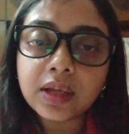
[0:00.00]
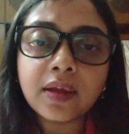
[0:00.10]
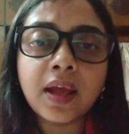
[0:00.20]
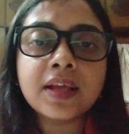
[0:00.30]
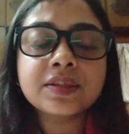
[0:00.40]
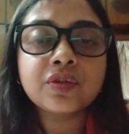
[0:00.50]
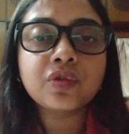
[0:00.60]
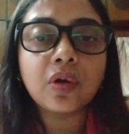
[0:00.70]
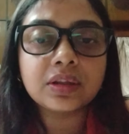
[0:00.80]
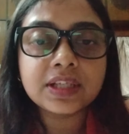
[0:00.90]
as due to
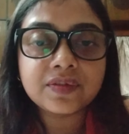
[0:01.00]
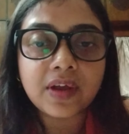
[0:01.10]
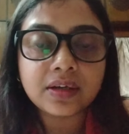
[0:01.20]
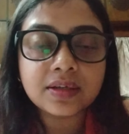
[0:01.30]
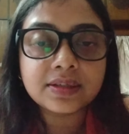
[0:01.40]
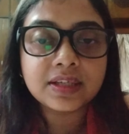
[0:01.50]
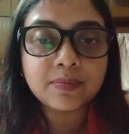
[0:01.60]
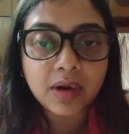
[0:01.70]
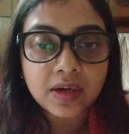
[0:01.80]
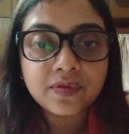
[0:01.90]
all these factors, the
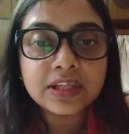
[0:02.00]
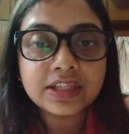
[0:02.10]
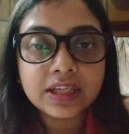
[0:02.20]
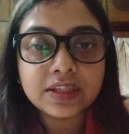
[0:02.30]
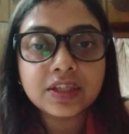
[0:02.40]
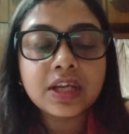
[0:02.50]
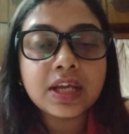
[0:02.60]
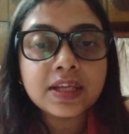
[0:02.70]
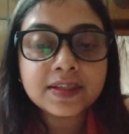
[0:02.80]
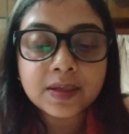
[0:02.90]
demand will change.
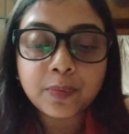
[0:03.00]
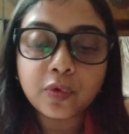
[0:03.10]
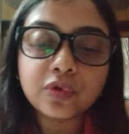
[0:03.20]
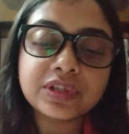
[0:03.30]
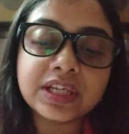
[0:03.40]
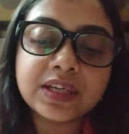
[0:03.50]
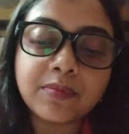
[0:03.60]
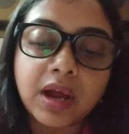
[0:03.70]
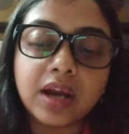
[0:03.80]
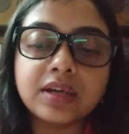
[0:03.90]
Suppose the
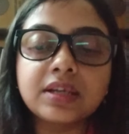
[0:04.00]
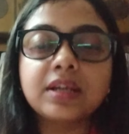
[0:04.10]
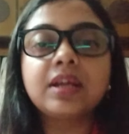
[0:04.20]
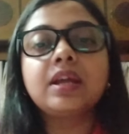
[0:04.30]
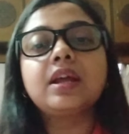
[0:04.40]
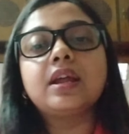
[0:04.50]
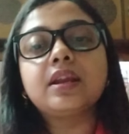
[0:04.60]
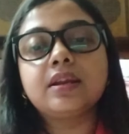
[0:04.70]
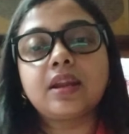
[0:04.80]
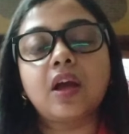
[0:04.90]
demand
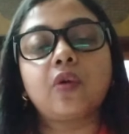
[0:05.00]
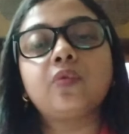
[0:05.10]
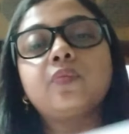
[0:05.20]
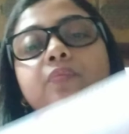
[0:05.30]
now